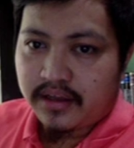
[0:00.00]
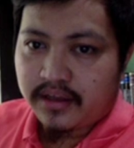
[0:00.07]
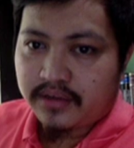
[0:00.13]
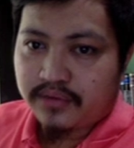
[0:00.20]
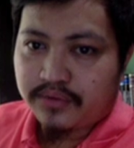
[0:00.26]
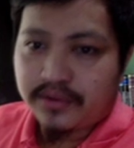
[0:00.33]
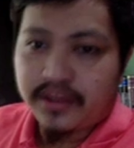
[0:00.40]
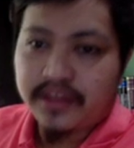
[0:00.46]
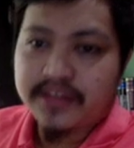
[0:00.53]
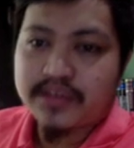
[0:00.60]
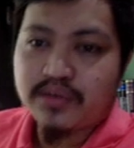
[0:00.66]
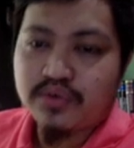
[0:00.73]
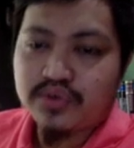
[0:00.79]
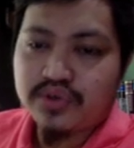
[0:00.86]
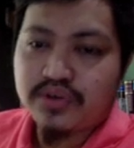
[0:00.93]
to the
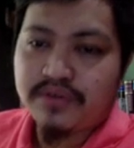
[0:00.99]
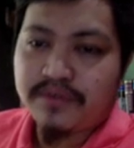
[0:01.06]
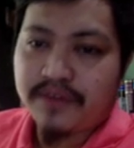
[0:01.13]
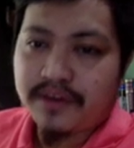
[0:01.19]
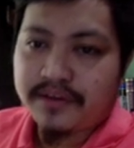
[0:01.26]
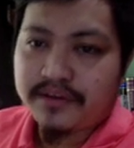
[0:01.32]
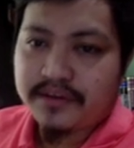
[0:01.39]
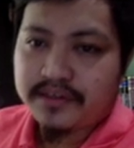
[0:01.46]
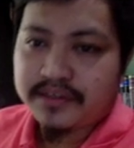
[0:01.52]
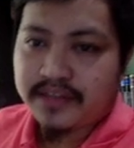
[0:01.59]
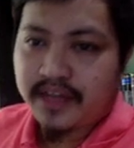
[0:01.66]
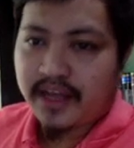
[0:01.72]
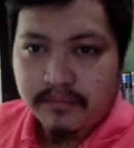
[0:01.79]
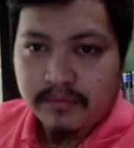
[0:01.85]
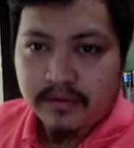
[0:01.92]
exclusion of others,
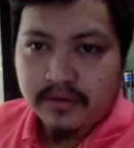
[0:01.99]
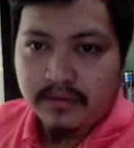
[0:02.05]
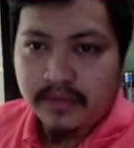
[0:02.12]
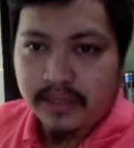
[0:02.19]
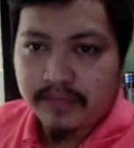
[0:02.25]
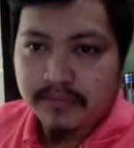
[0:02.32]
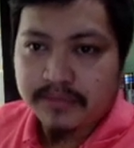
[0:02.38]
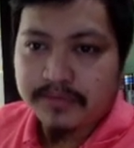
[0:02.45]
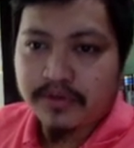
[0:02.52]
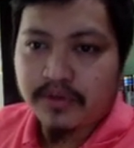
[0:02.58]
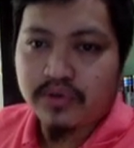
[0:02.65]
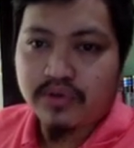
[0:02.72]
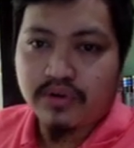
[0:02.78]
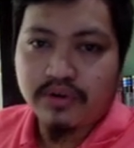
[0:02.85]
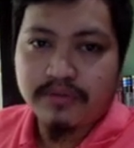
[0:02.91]
and it must be
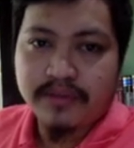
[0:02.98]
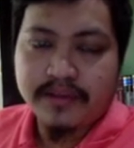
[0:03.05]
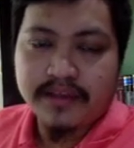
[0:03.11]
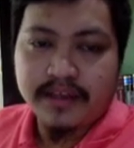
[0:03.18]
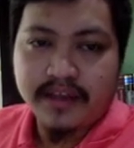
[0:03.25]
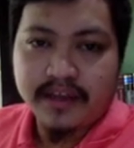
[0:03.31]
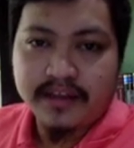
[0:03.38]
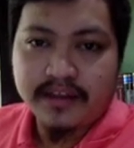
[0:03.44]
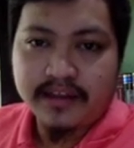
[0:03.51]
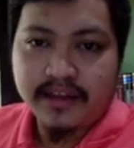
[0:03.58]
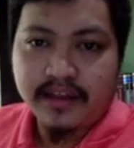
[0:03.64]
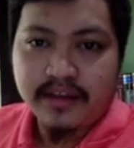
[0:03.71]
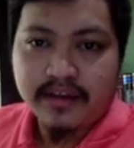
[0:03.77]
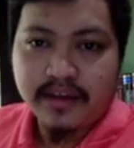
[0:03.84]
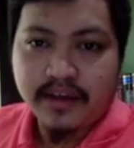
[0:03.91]
controlled by the entity.
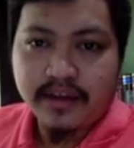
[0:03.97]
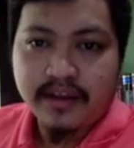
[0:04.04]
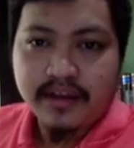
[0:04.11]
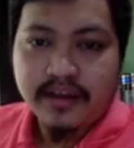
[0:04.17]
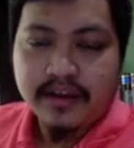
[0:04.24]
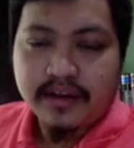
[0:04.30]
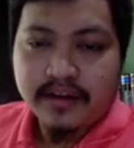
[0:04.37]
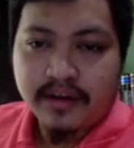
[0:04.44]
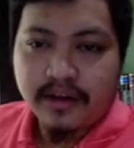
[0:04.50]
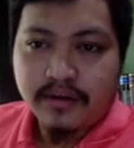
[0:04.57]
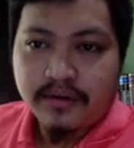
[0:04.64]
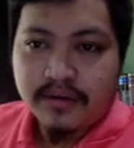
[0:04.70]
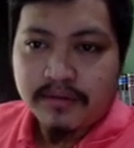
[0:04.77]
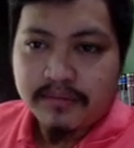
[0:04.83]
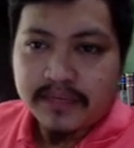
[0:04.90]
Okay.
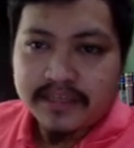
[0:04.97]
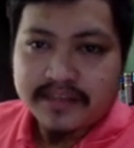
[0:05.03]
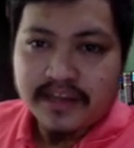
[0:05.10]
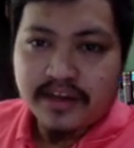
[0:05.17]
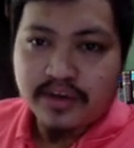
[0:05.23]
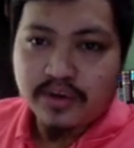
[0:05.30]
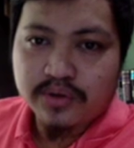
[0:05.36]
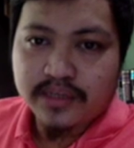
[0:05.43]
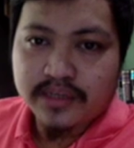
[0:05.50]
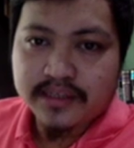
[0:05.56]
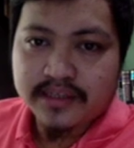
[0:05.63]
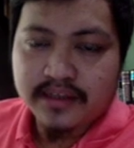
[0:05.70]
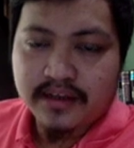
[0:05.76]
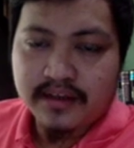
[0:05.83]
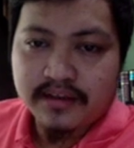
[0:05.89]
Now, please take note, class.
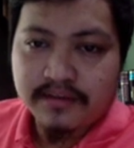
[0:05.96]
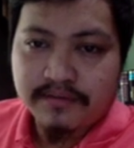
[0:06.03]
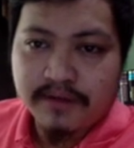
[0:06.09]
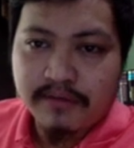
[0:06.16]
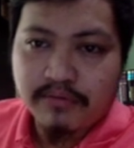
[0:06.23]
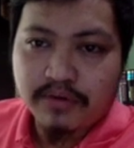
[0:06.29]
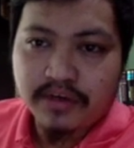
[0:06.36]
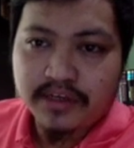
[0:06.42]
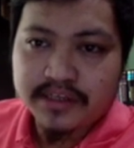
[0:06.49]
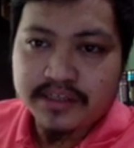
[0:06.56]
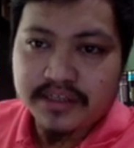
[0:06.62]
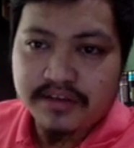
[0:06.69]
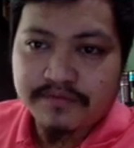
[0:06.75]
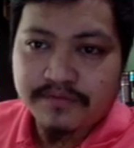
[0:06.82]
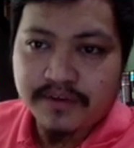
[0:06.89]
The framework is
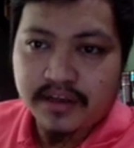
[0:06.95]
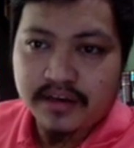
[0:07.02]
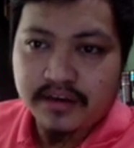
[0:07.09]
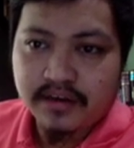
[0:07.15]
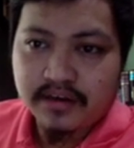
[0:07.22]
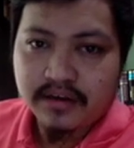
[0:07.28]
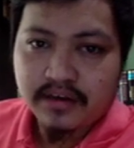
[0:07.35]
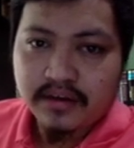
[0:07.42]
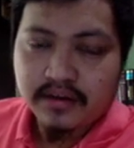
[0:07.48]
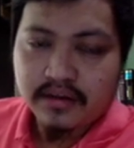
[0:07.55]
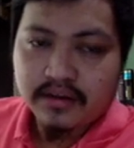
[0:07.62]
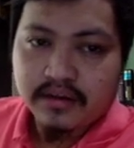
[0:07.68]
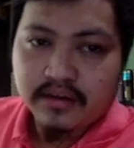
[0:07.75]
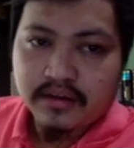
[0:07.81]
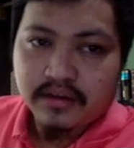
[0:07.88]
even
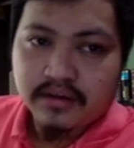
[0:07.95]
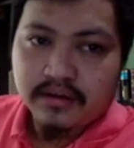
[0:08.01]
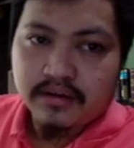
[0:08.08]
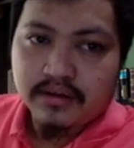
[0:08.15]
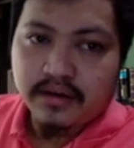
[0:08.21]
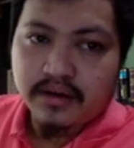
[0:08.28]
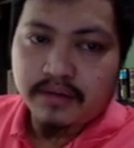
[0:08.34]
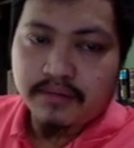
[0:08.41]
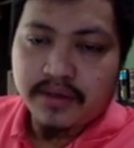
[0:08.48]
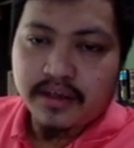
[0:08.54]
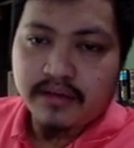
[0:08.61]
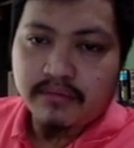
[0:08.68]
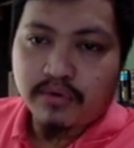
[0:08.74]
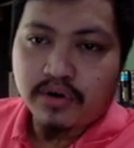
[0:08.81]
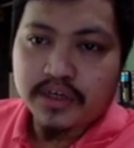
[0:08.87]

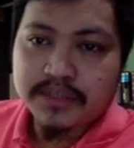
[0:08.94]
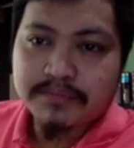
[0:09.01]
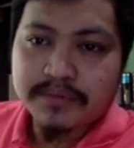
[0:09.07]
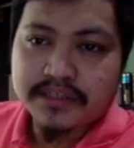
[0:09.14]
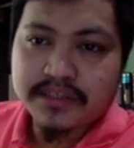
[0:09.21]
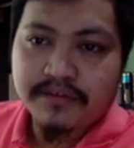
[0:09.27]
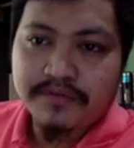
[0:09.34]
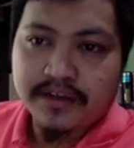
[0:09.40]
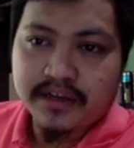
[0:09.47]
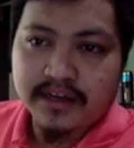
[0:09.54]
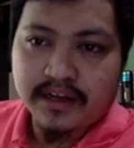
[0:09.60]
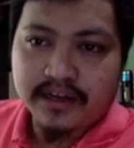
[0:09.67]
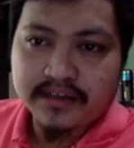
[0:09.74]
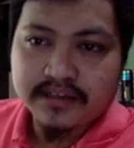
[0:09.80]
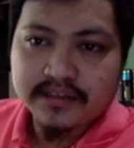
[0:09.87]
being more specific,
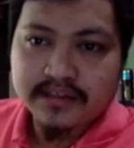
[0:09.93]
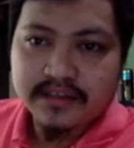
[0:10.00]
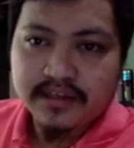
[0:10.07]
class.